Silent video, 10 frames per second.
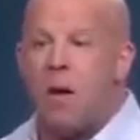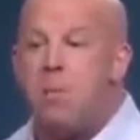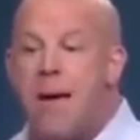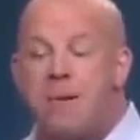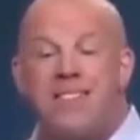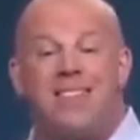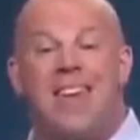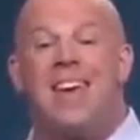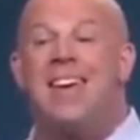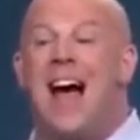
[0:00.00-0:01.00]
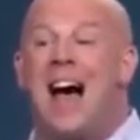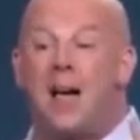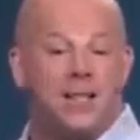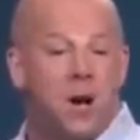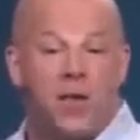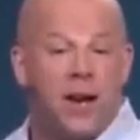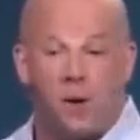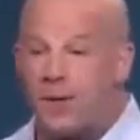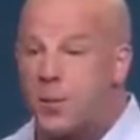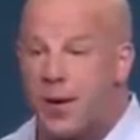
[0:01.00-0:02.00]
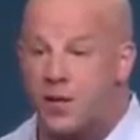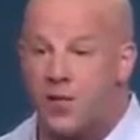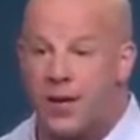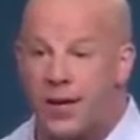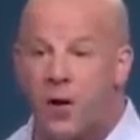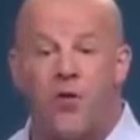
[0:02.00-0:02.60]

Maybe then he saw the Nerium Experience video.